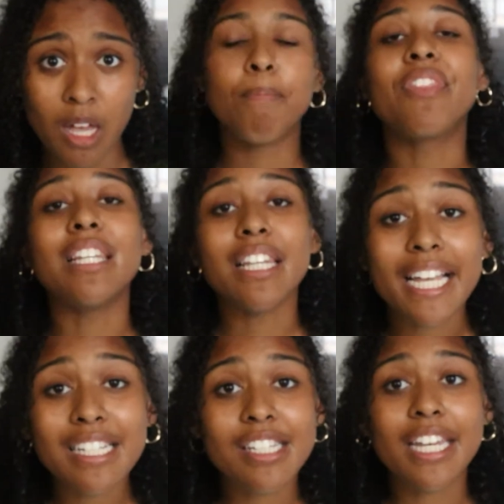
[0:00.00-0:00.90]
But the
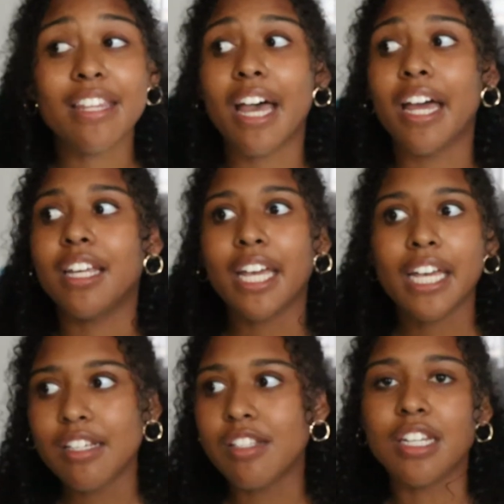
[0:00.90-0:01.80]
legacy that
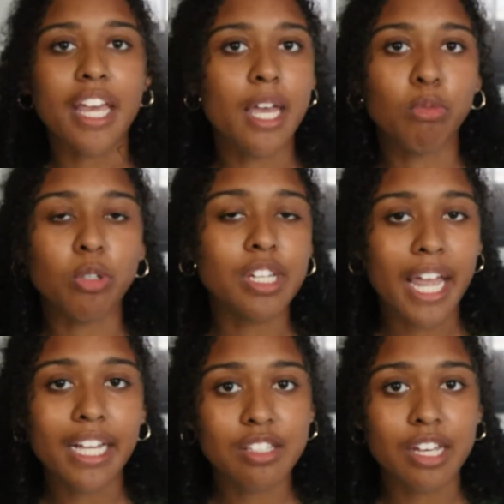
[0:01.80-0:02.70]
his and Emerald's
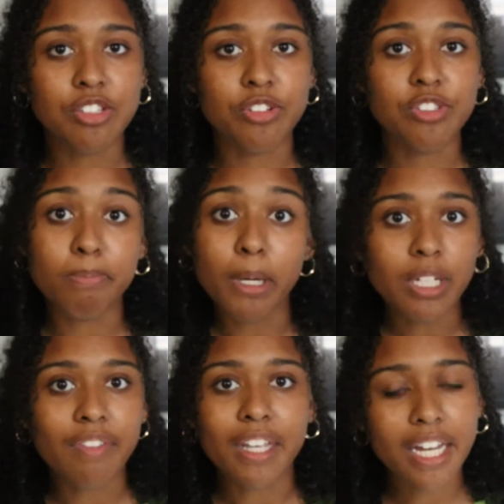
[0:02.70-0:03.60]
ancestors
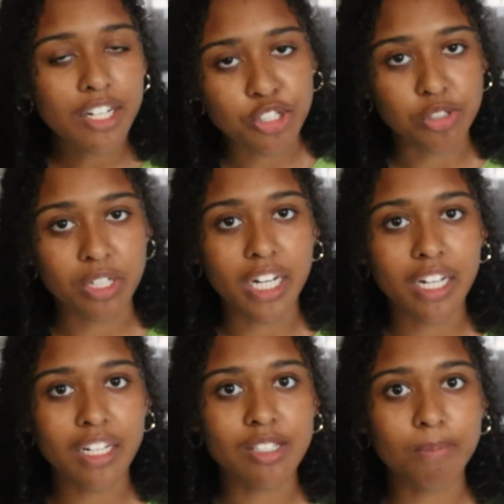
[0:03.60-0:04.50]
built in the industry
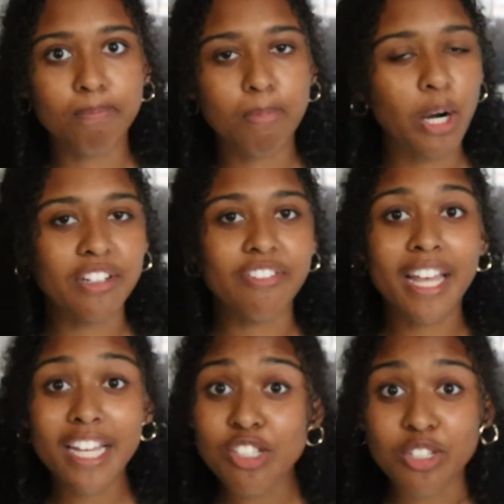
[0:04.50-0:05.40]
is a part of
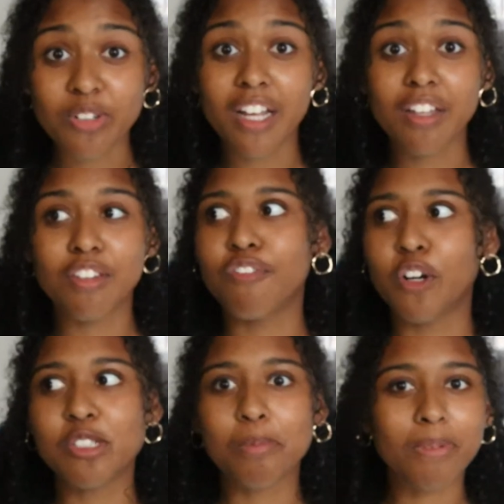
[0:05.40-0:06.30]
history. The
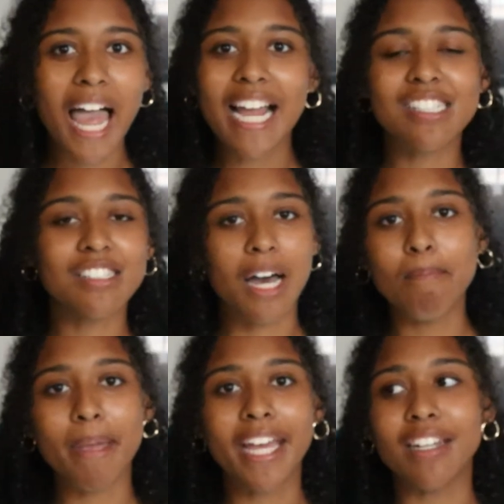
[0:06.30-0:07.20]
first black
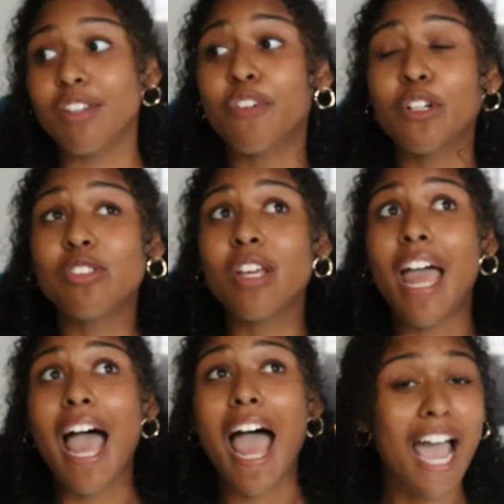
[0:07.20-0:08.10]
stuntman, the first
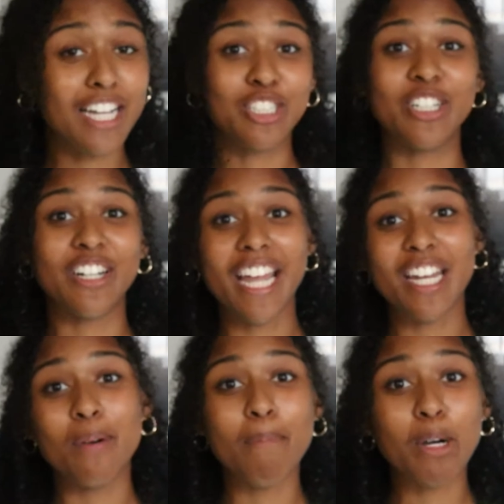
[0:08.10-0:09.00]
actor
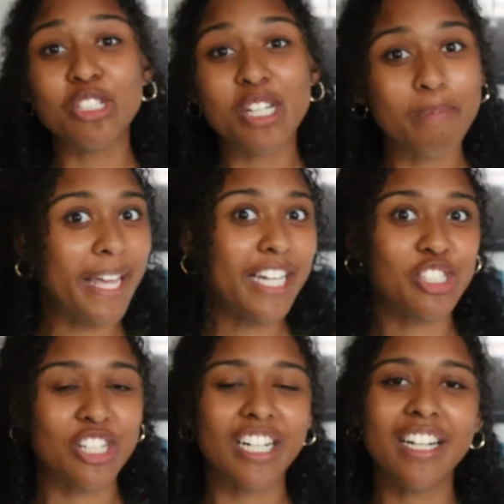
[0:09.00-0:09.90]
in a motion
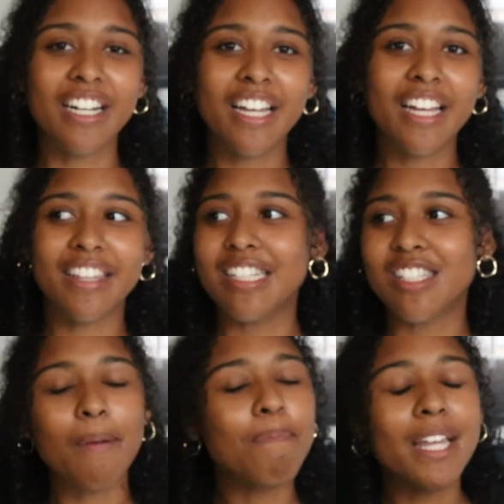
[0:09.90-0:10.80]
picture. That's
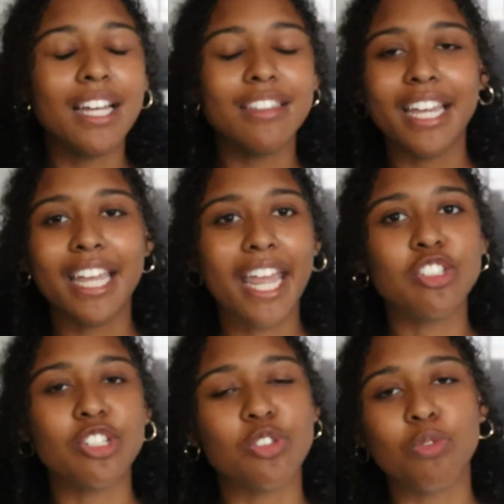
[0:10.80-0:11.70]
something that they can't
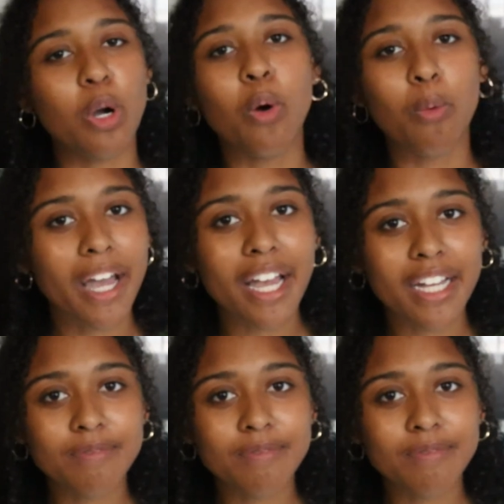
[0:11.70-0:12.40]
just throw away.